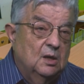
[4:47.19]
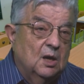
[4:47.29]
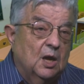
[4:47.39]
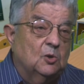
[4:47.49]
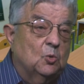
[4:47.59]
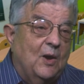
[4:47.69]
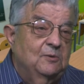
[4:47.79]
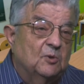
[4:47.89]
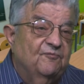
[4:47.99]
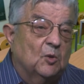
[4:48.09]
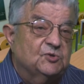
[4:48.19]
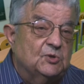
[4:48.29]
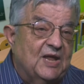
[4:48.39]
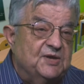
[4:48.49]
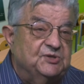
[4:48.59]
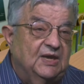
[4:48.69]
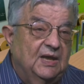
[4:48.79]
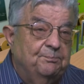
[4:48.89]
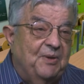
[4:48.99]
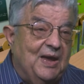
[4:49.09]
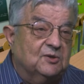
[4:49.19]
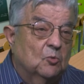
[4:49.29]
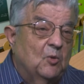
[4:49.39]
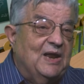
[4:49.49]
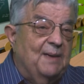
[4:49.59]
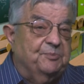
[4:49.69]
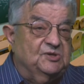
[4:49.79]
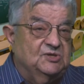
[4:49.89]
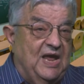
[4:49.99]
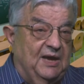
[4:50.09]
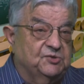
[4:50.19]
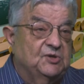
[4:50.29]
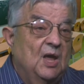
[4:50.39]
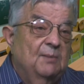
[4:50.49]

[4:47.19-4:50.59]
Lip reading: A great reversal has an impact on what happens next.